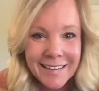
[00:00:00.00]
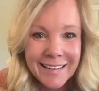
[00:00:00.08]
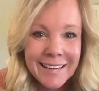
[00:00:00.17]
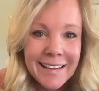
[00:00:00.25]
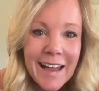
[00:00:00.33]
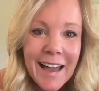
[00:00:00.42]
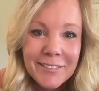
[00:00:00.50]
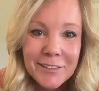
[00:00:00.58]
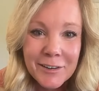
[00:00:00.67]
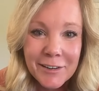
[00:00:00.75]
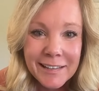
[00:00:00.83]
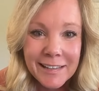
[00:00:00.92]
Have a
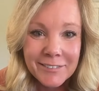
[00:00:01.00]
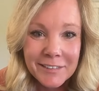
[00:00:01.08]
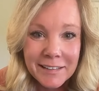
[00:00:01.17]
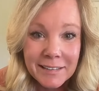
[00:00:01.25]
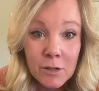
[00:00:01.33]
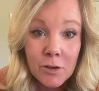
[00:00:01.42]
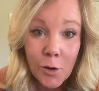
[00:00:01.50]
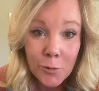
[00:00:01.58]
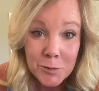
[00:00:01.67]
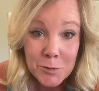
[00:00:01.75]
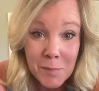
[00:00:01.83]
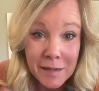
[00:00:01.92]
great evening. Hope
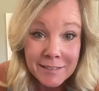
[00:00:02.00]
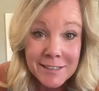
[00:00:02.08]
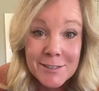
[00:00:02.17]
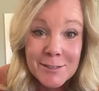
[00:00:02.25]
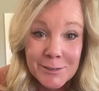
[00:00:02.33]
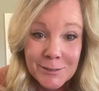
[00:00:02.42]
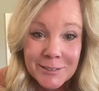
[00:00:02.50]
you make these soon.